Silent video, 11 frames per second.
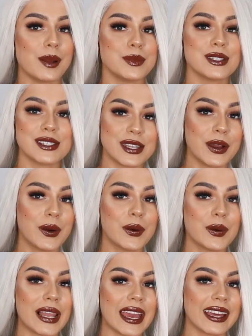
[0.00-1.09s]
I'm
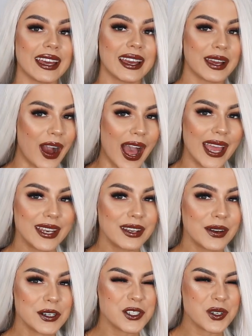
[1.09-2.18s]
still like kind of
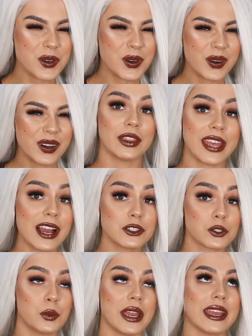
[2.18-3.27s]
not sure. The
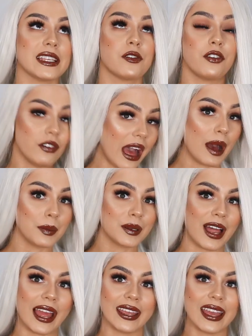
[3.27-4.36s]
actual wig is fab.
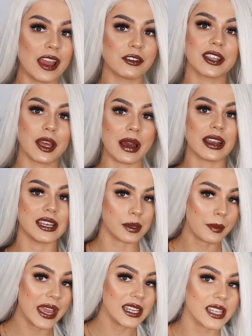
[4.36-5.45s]
Like, everything about it is
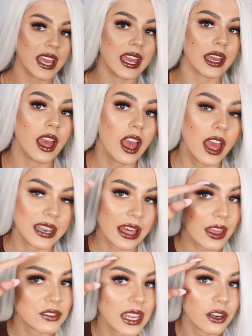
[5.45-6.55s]
amazing. Now
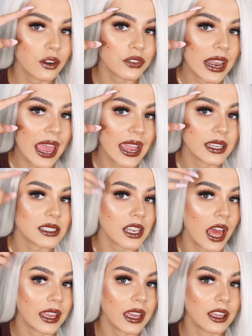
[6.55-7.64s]
that I've taken off the lace,
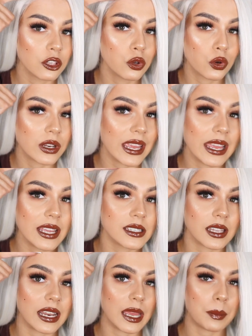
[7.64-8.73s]
like, you could
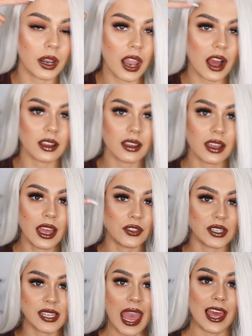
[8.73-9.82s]
easily pluck
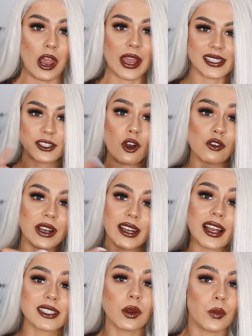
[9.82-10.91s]
this hairline because it's got a really
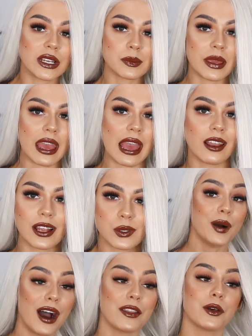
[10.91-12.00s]
nice like, wispy hairline.
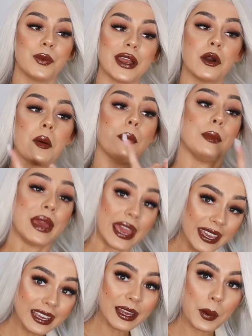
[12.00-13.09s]
But the wig on
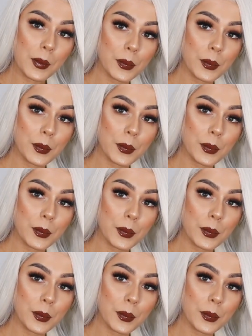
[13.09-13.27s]
me?